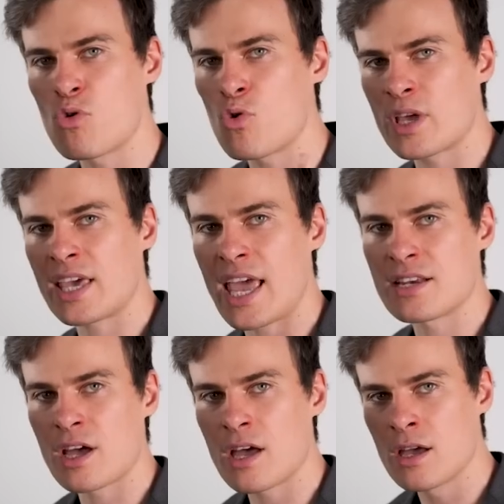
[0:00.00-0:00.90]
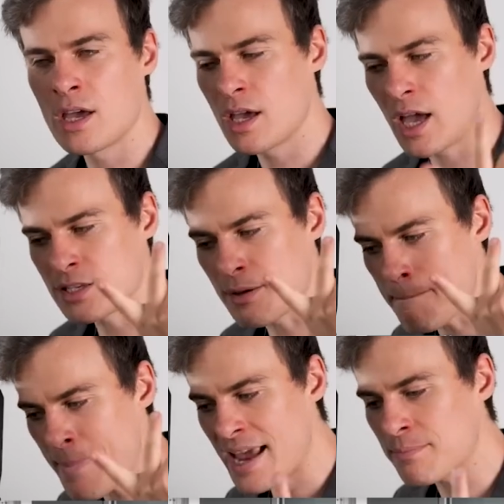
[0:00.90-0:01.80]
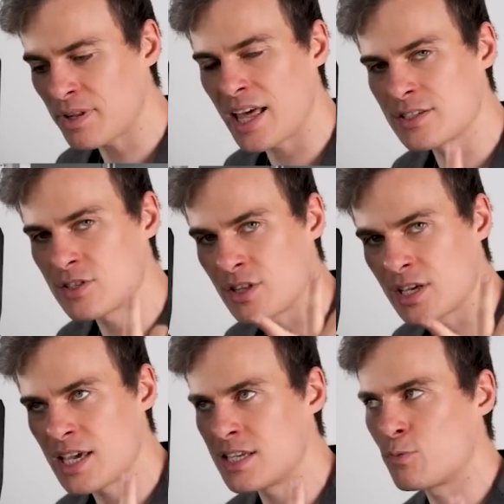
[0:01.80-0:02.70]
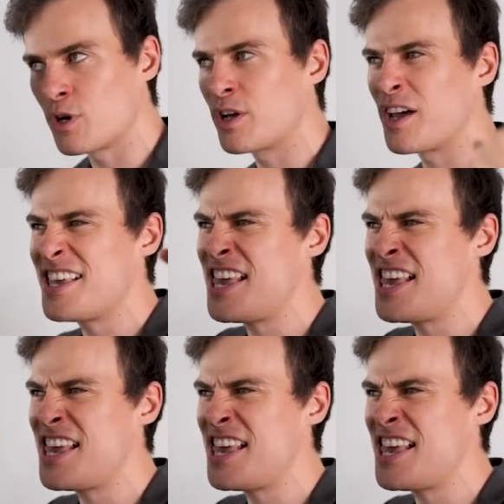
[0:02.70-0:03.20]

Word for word: Porchetta, as a main place that the kids want to go.